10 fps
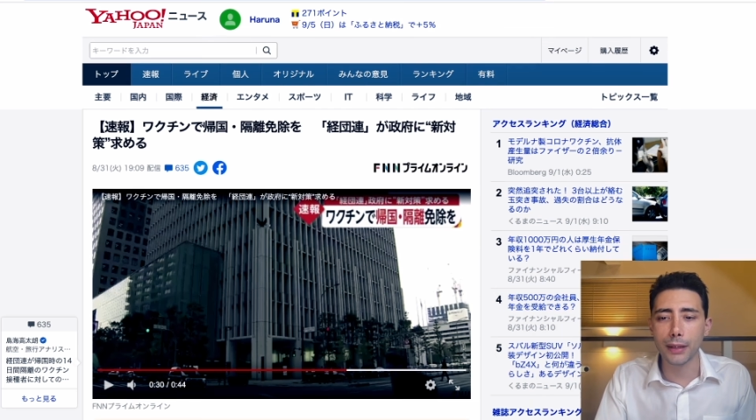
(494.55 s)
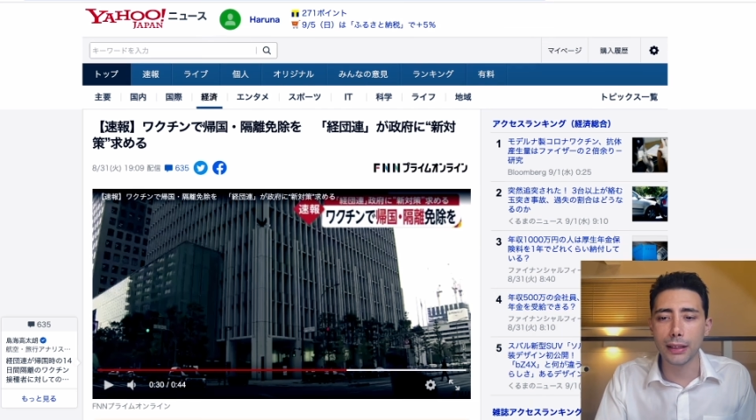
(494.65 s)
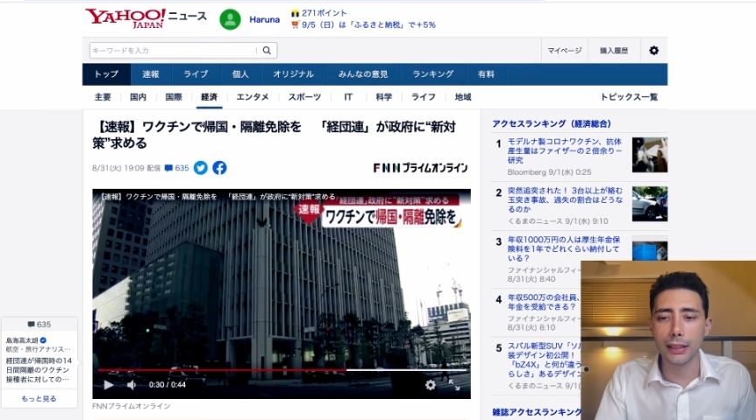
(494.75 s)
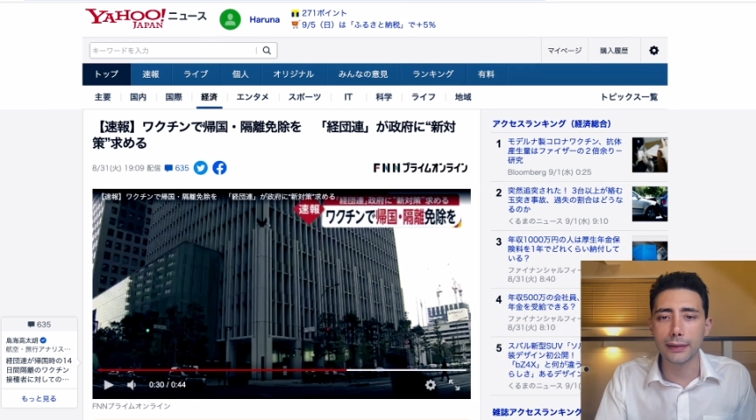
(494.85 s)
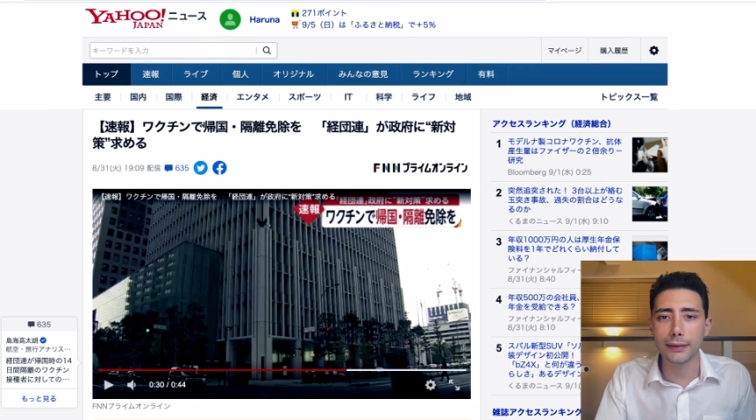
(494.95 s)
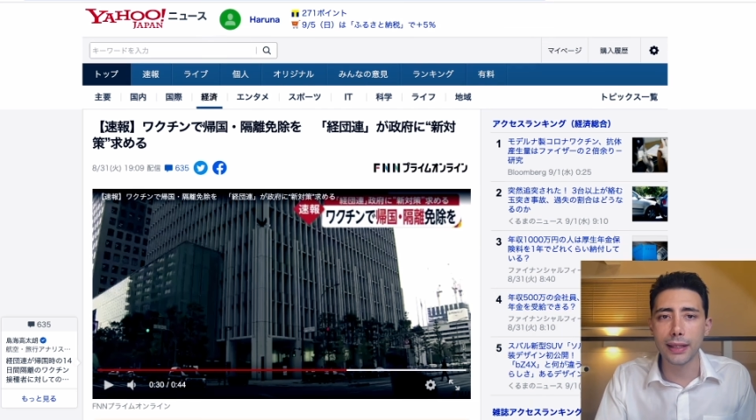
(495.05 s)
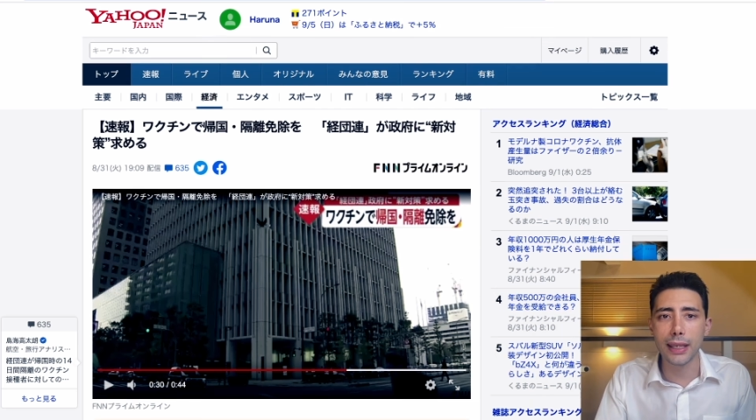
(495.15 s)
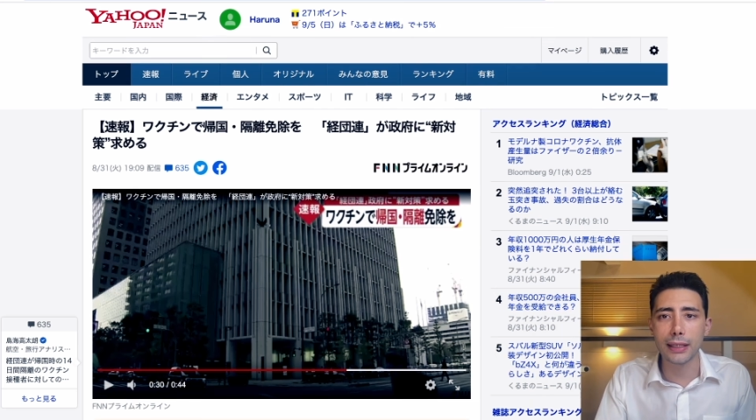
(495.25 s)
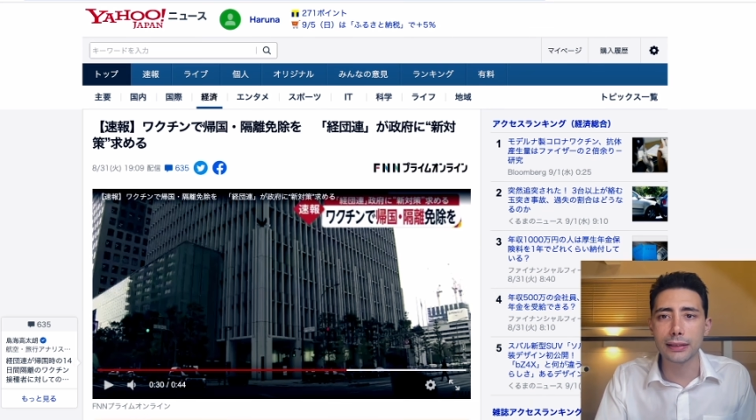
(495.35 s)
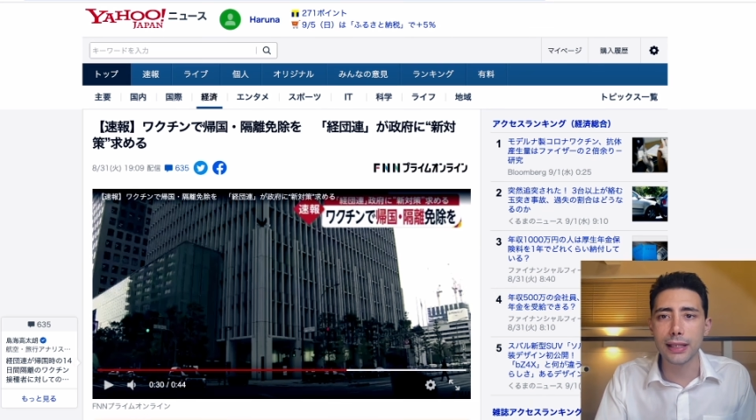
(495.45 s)
it's
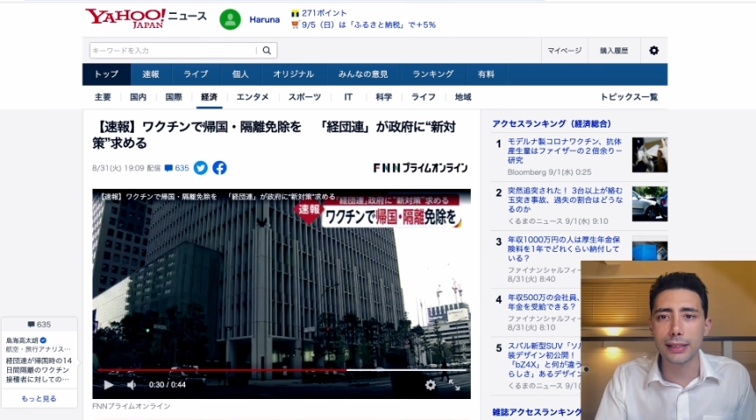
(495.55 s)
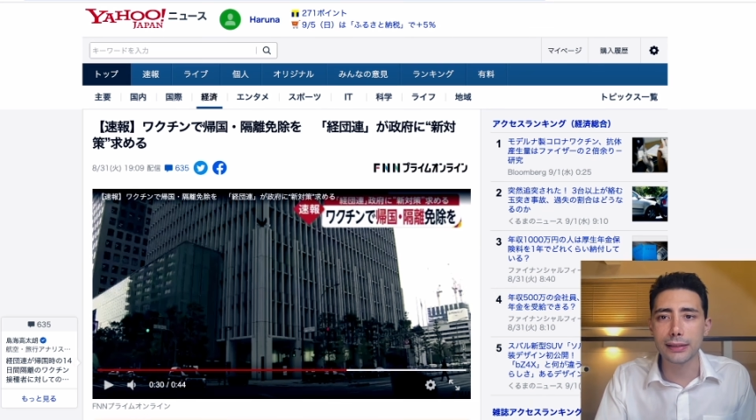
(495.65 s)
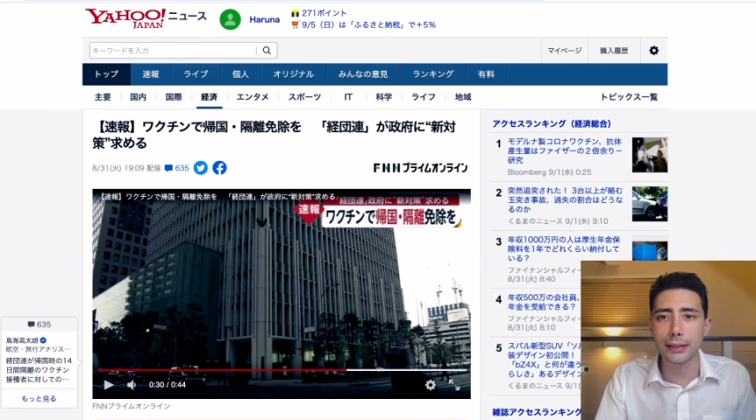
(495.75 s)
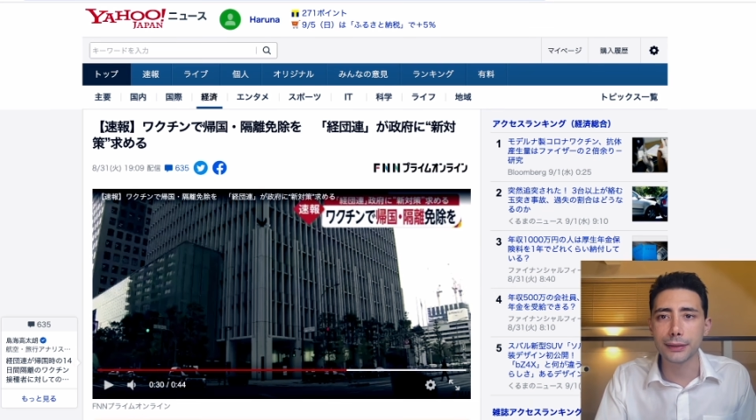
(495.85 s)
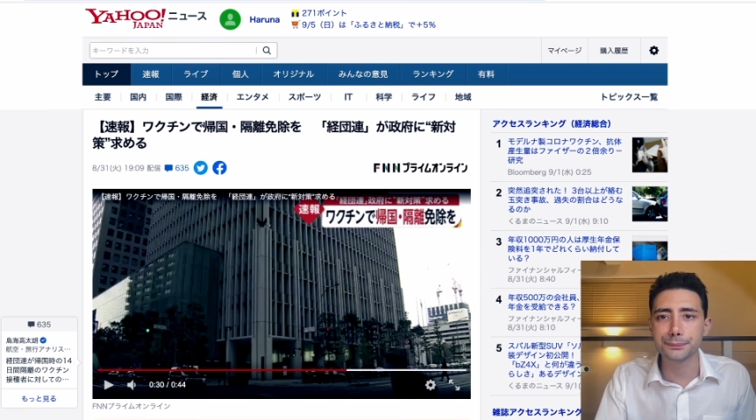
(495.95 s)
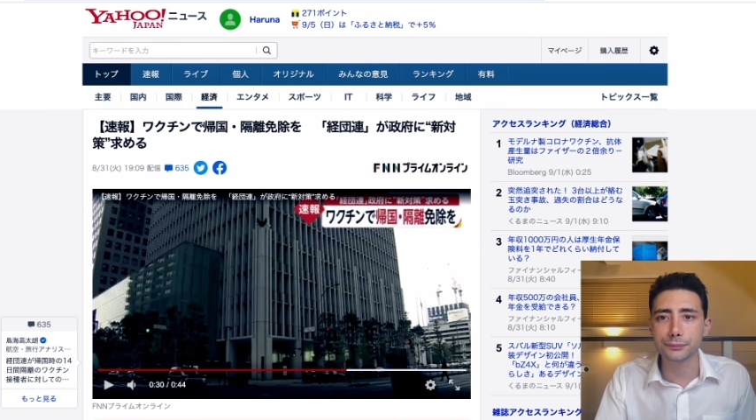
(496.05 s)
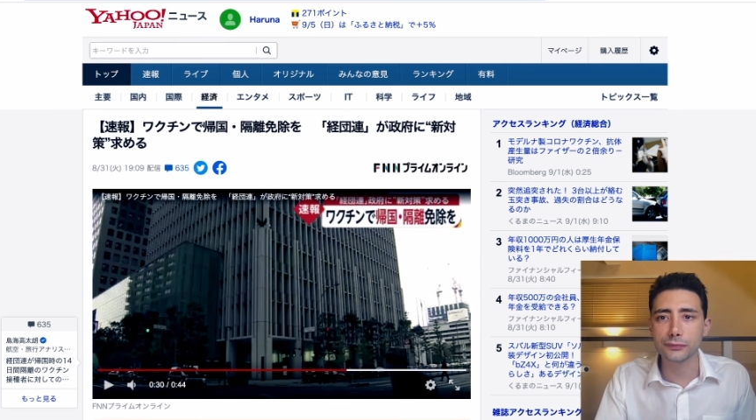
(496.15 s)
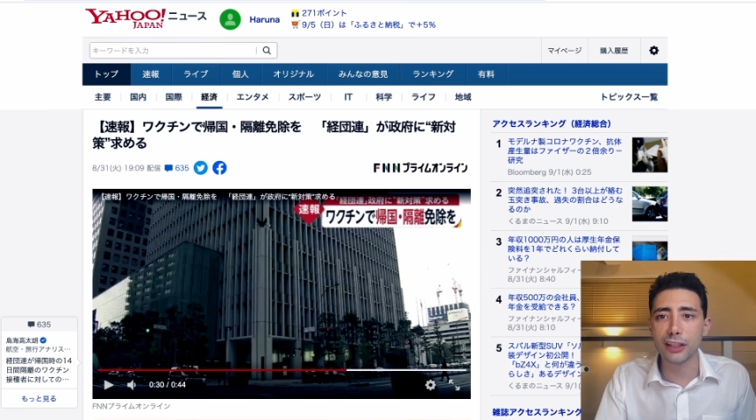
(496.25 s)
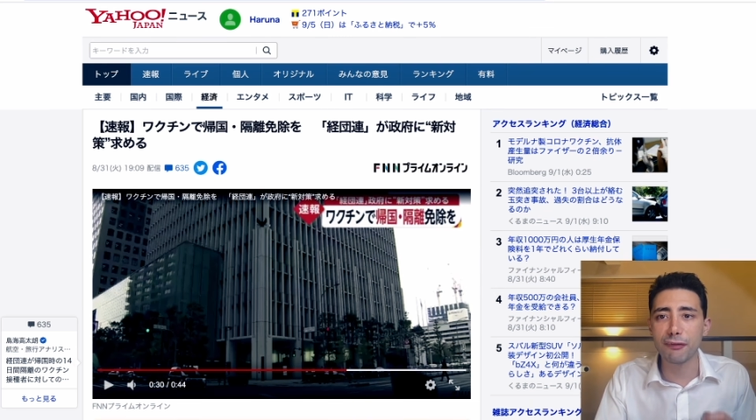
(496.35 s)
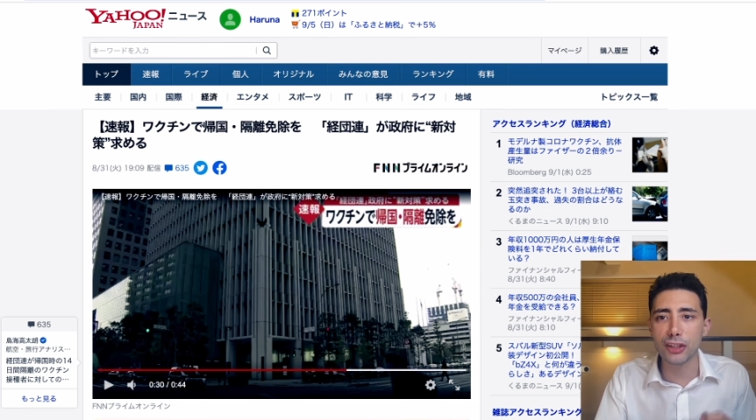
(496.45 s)
saying that
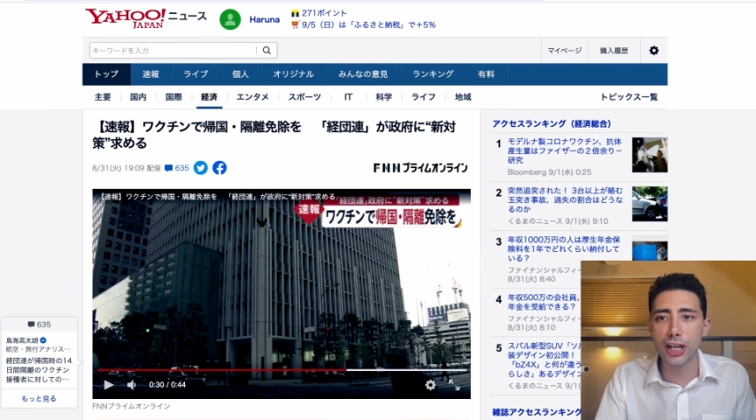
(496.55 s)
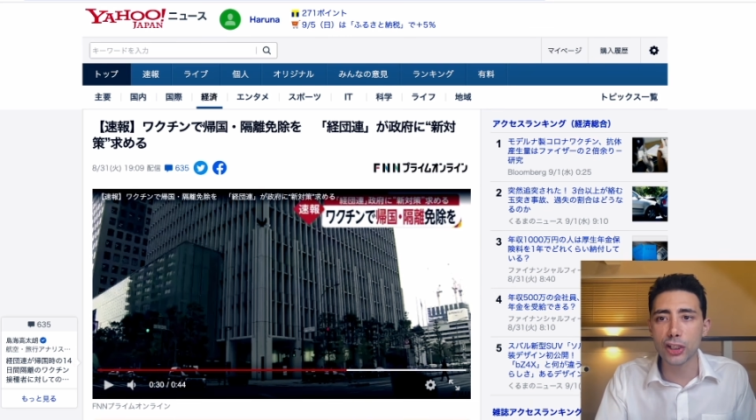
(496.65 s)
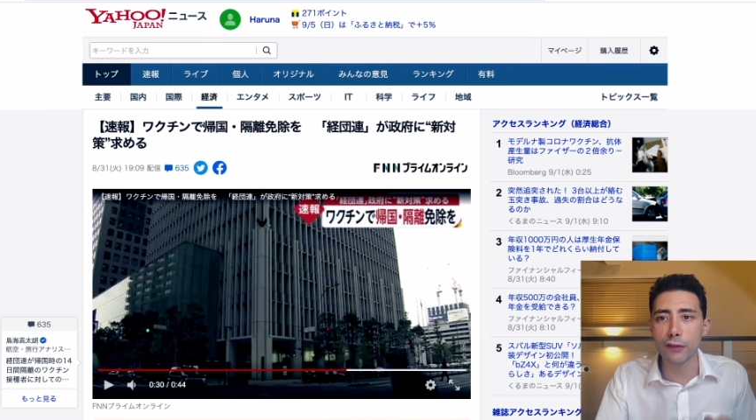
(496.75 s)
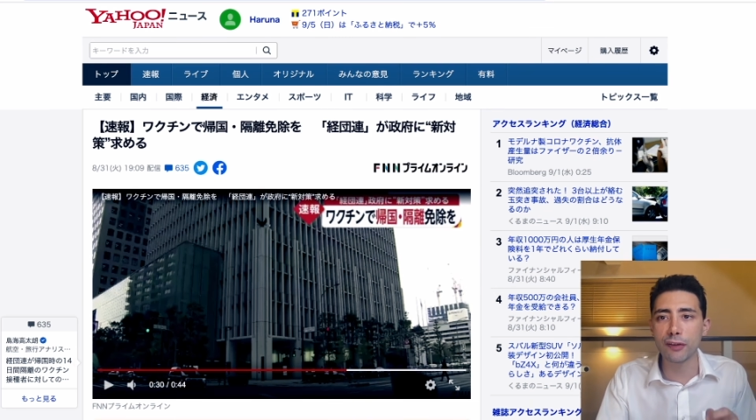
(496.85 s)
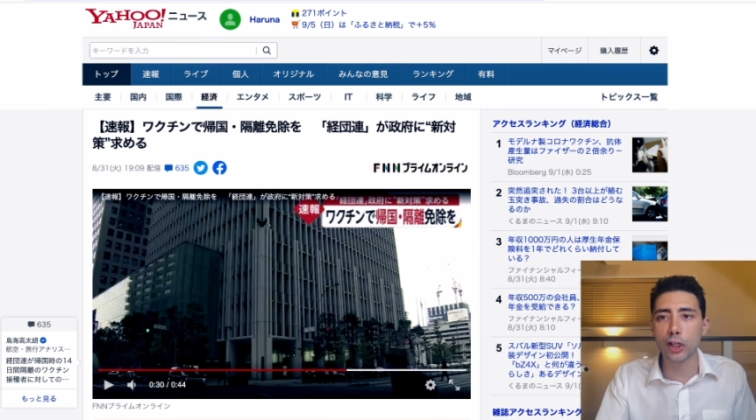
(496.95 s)
the Federation of